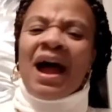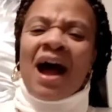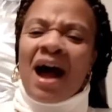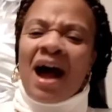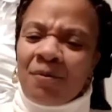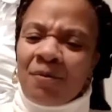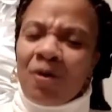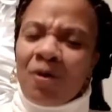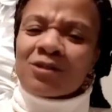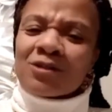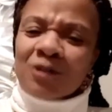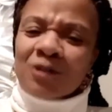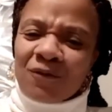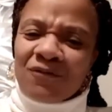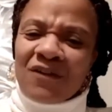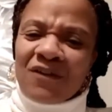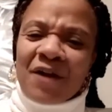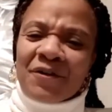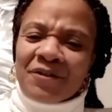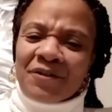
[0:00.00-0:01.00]
I'm also the
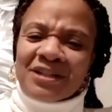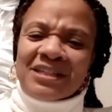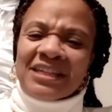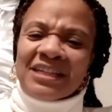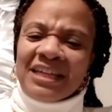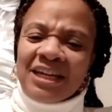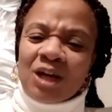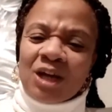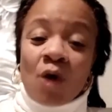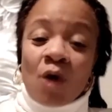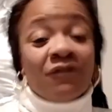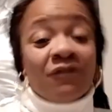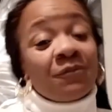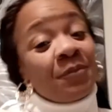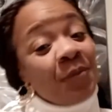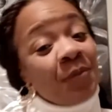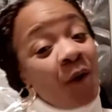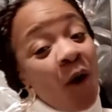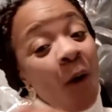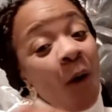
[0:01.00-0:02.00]
founder and C E O of
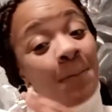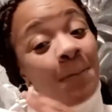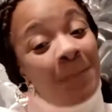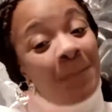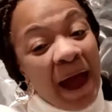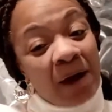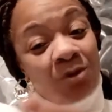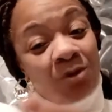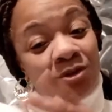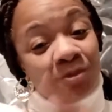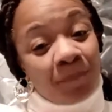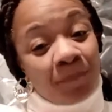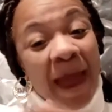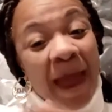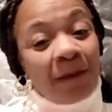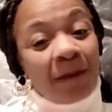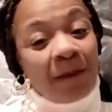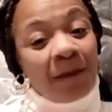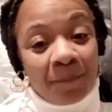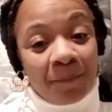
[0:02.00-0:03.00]
called Bounce
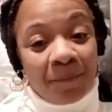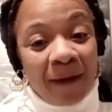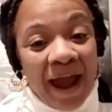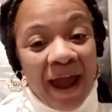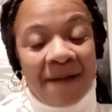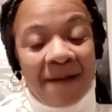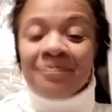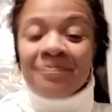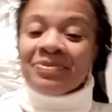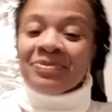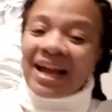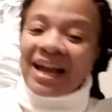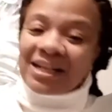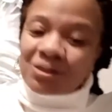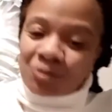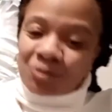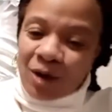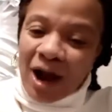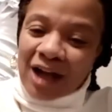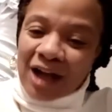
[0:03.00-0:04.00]
Back with Bratt. That's
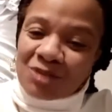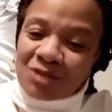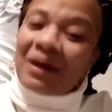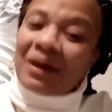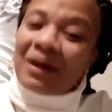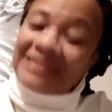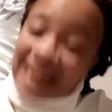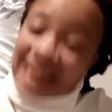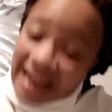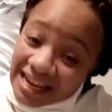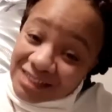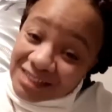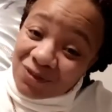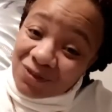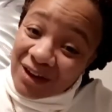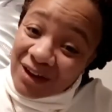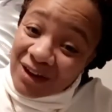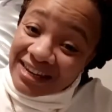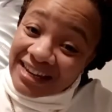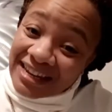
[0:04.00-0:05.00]
where I do my dance
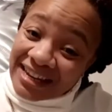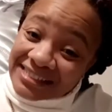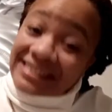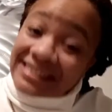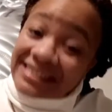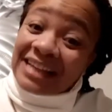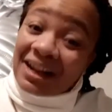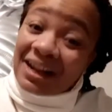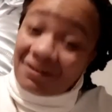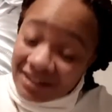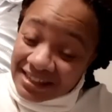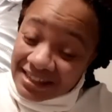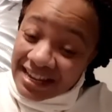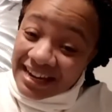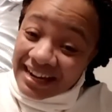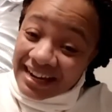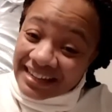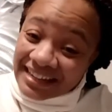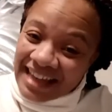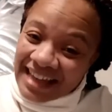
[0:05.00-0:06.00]
fitness and everything
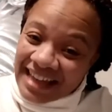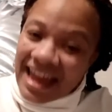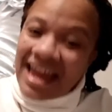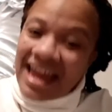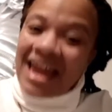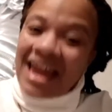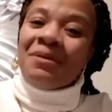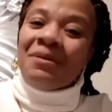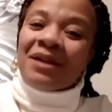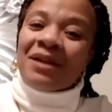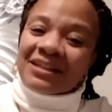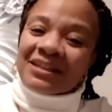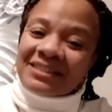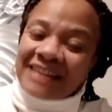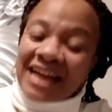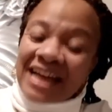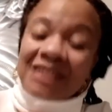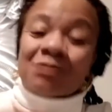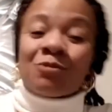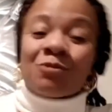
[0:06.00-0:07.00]
like that, because
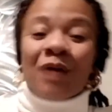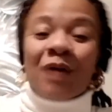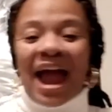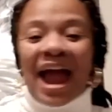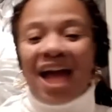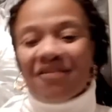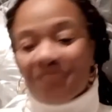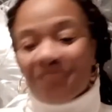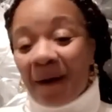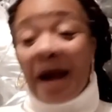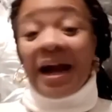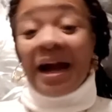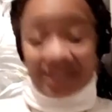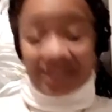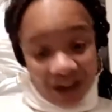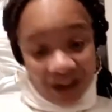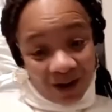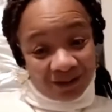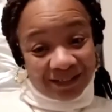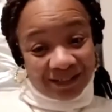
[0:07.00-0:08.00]
that's where I have my
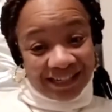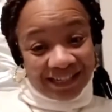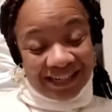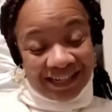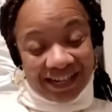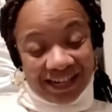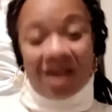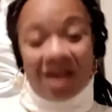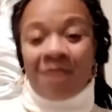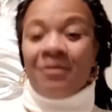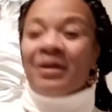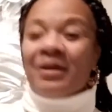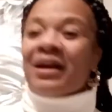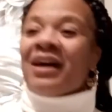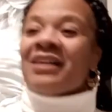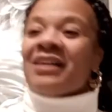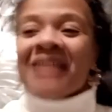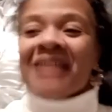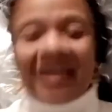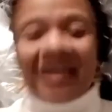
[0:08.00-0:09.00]
adults in there,
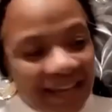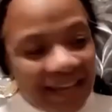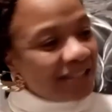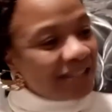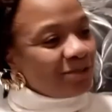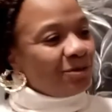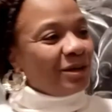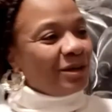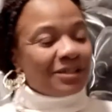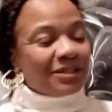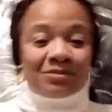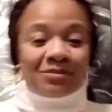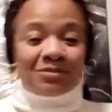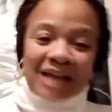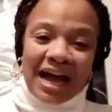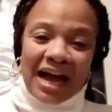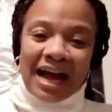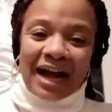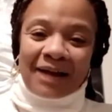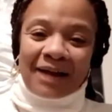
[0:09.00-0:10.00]
because guess what?
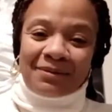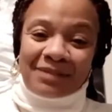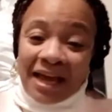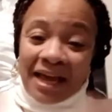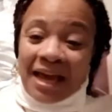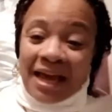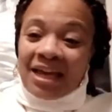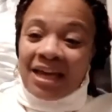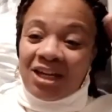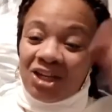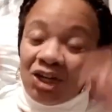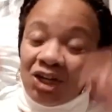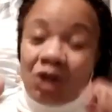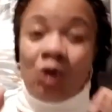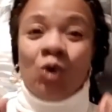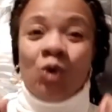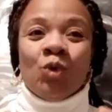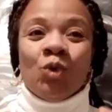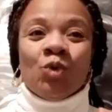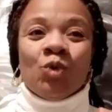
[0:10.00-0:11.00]
Sometimes
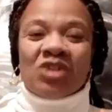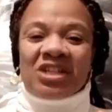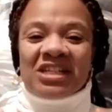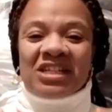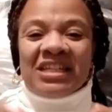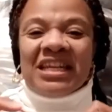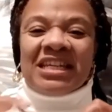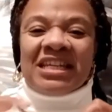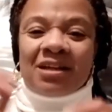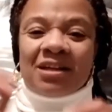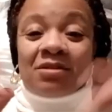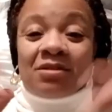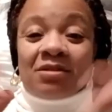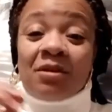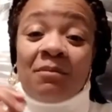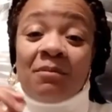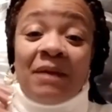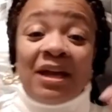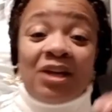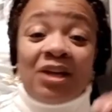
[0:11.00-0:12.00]
you just need something to
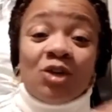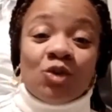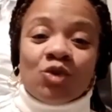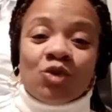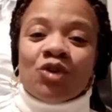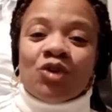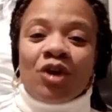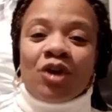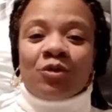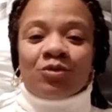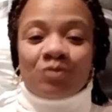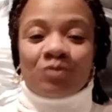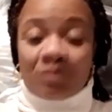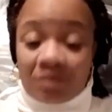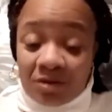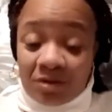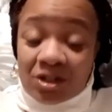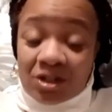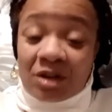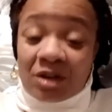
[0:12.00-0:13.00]
make you, you know,
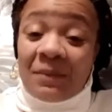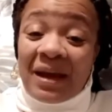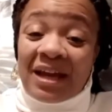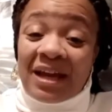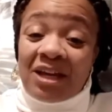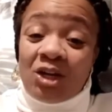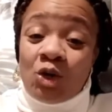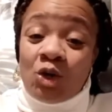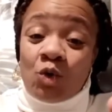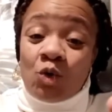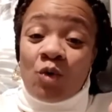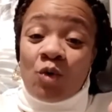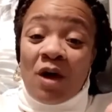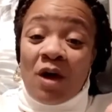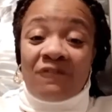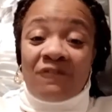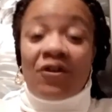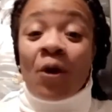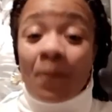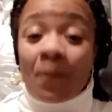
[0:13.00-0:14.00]
to make you
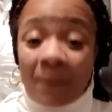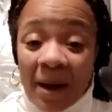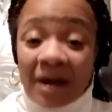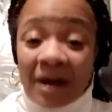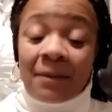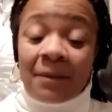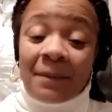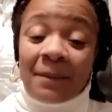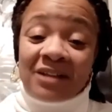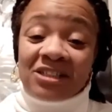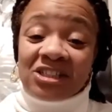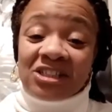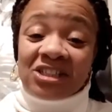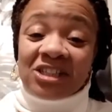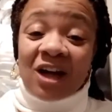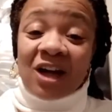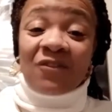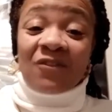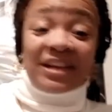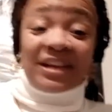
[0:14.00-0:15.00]
feel better about
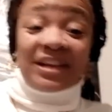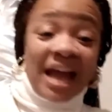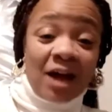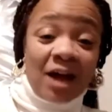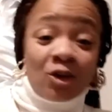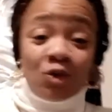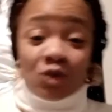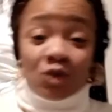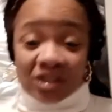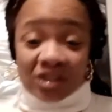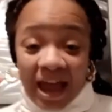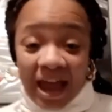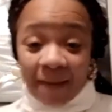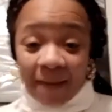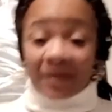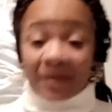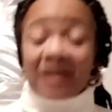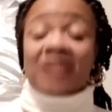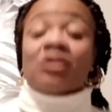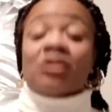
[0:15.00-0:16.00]
yourself. And now you
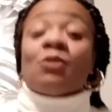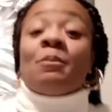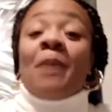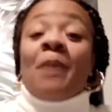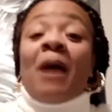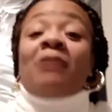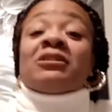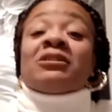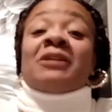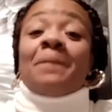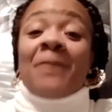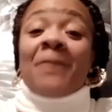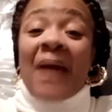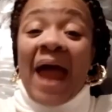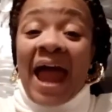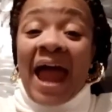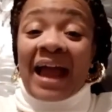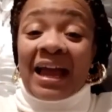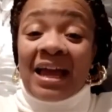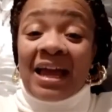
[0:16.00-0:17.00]
snapping because you bouncing
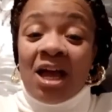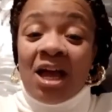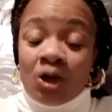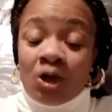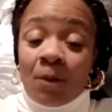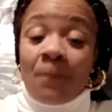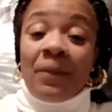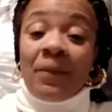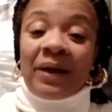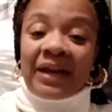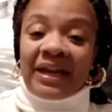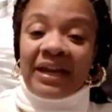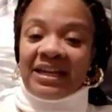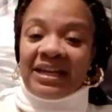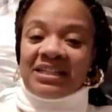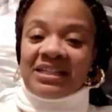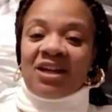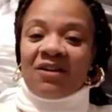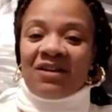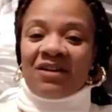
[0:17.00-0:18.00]
back. You bringing
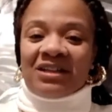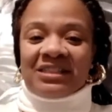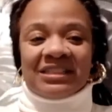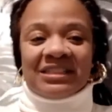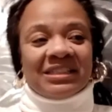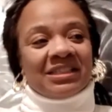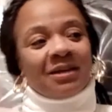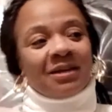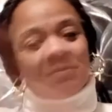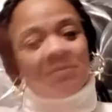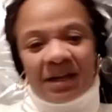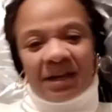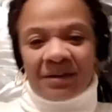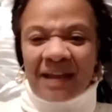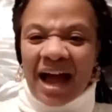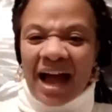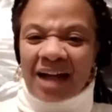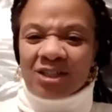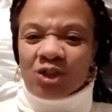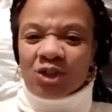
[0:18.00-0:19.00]
yourself, because something that
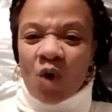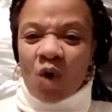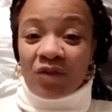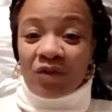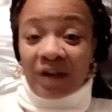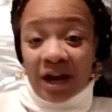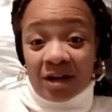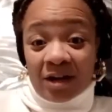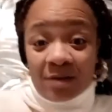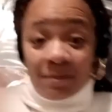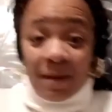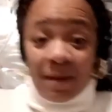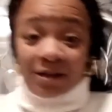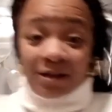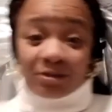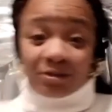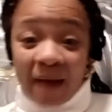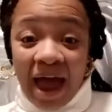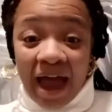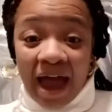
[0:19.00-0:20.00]
knocked you over, now you bounce
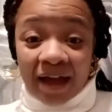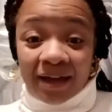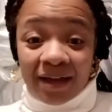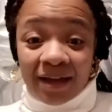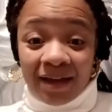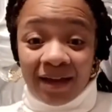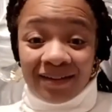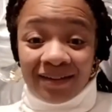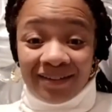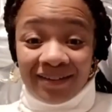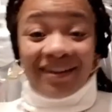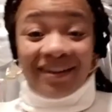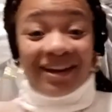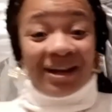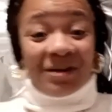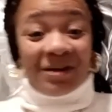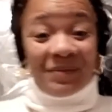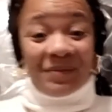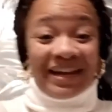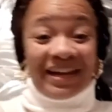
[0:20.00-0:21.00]
back. You know
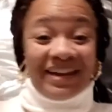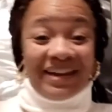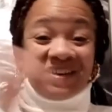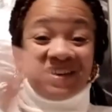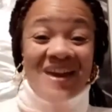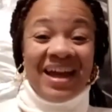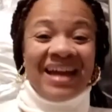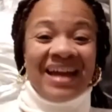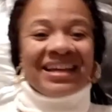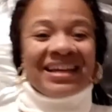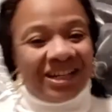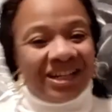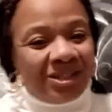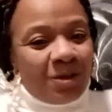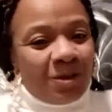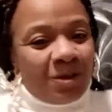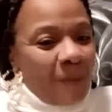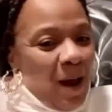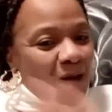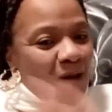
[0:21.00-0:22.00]
what I mean? Because
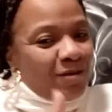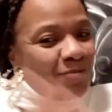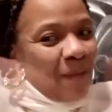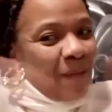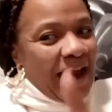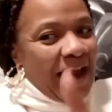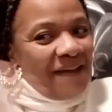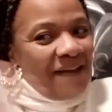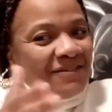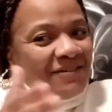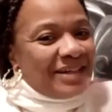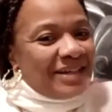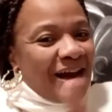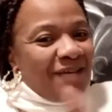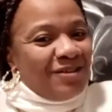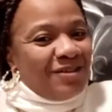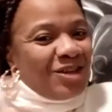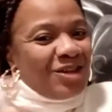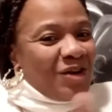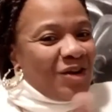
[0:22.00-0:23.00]
you bounce back every time
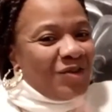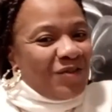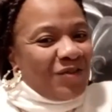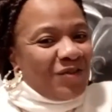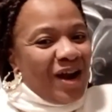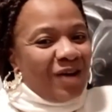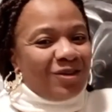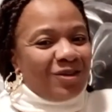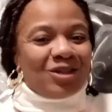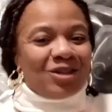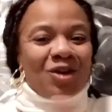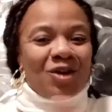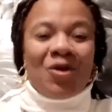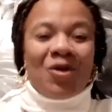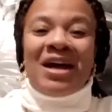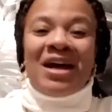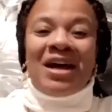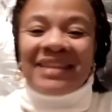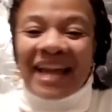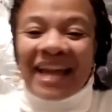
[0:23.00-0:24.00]
you turn around. So
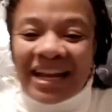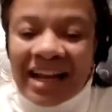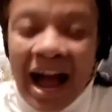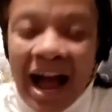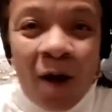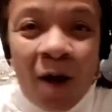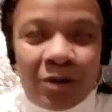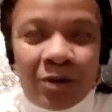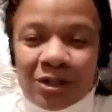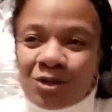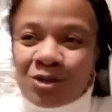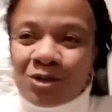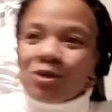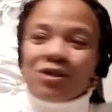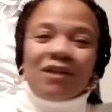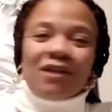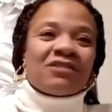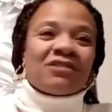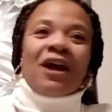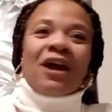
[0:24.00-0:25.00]
that, I always do
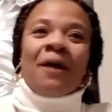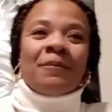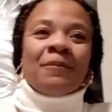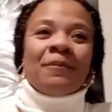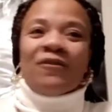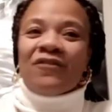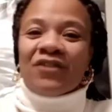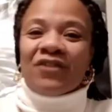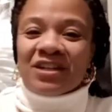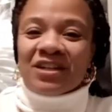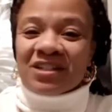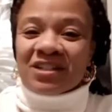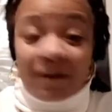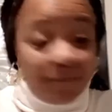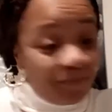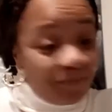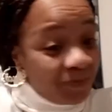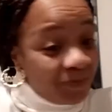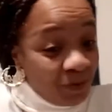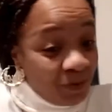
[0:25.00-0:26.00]
stuff to help you feel yourself.
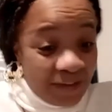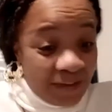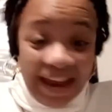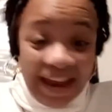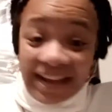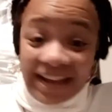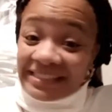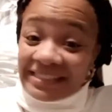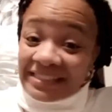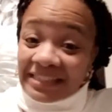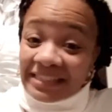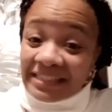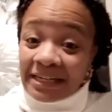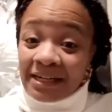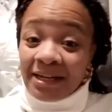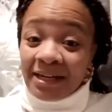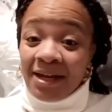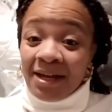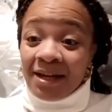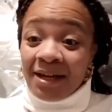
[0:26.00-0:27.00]
You dancing,
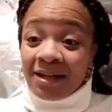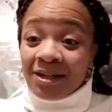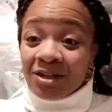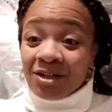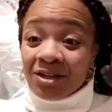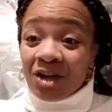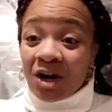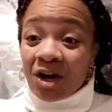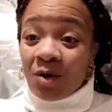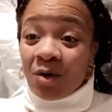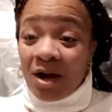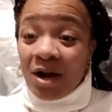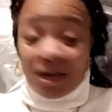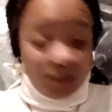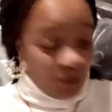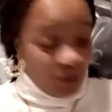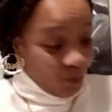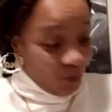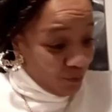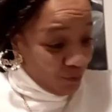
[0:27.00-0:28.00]
you know,
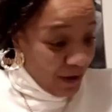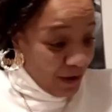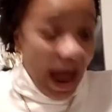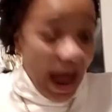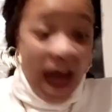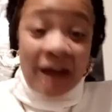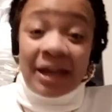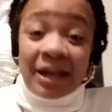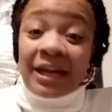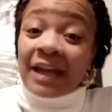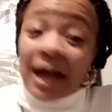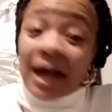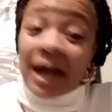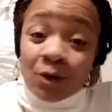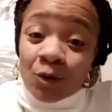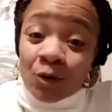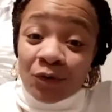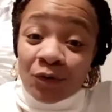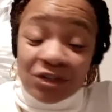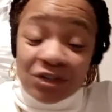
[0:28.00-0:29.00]
you, I, and I
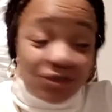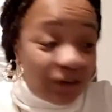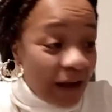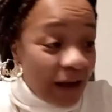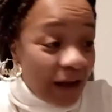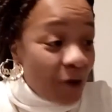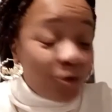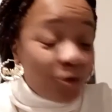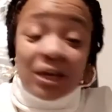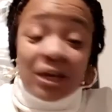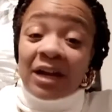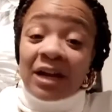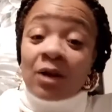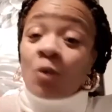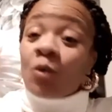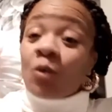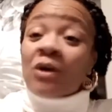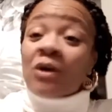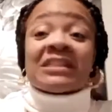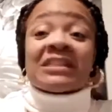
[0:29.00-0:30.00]
don't restrict, I don't care
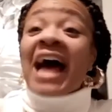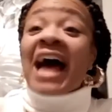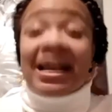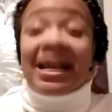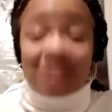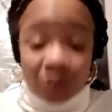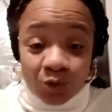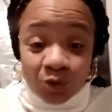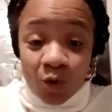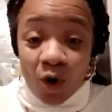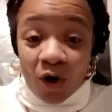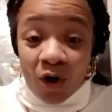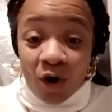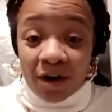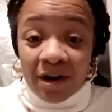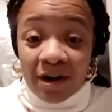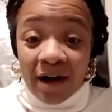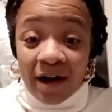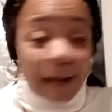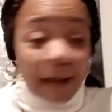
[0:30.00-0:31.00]
what size you are.
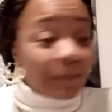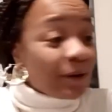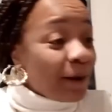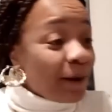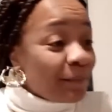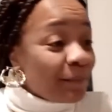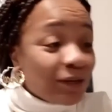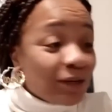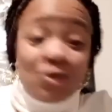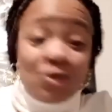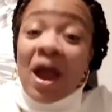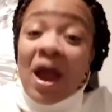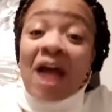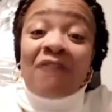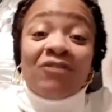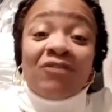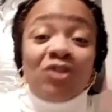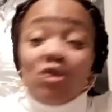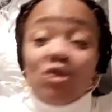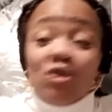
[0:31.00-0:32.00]
I'm coming to you
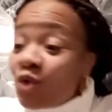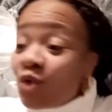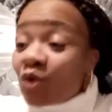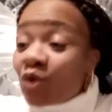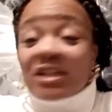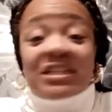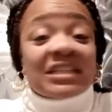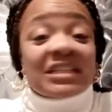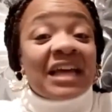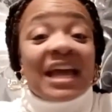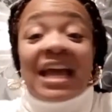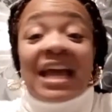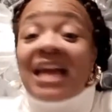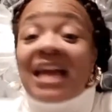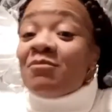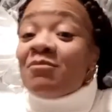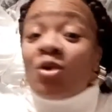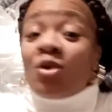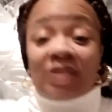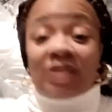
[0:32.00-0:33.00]
having you doing the
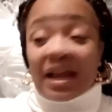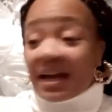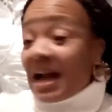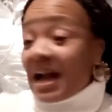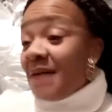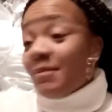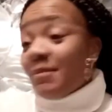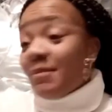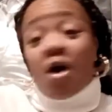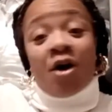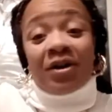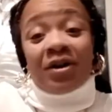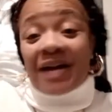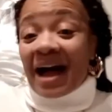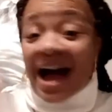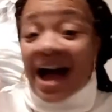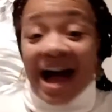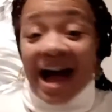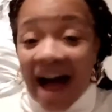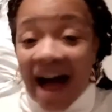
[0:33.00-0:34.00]
same old thing. Come on,
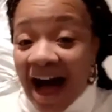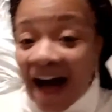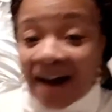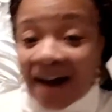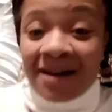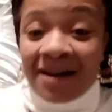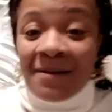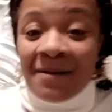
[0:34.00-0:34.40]
uh-uh.